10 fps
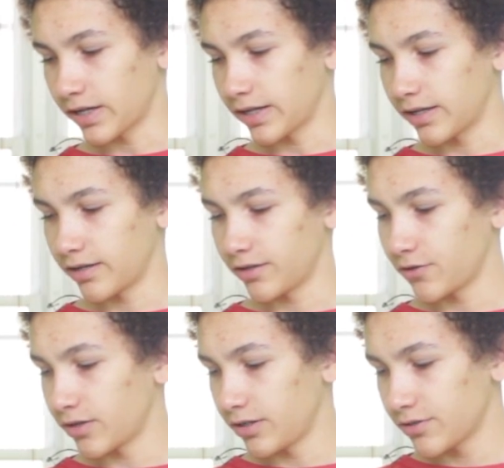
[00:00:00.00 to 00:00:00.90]
And
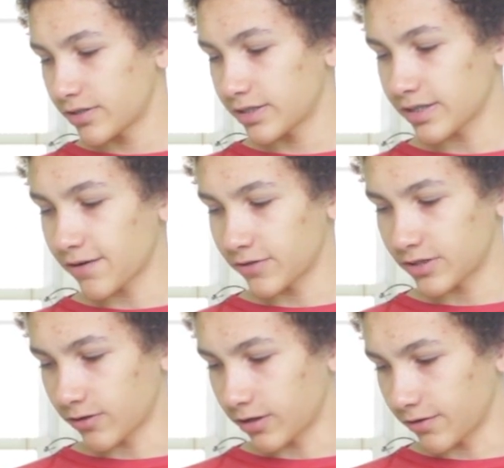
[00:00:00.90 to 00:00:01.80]
you can use this every
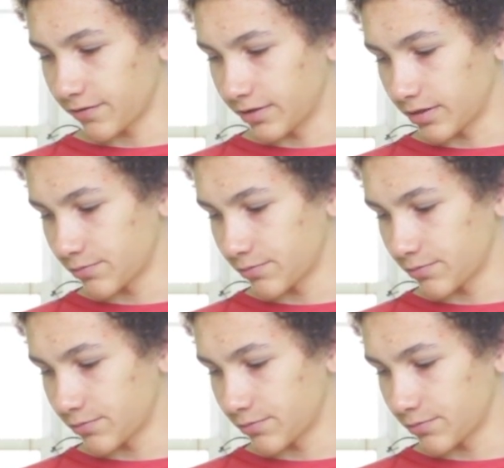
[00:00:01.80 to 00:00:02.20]
so often.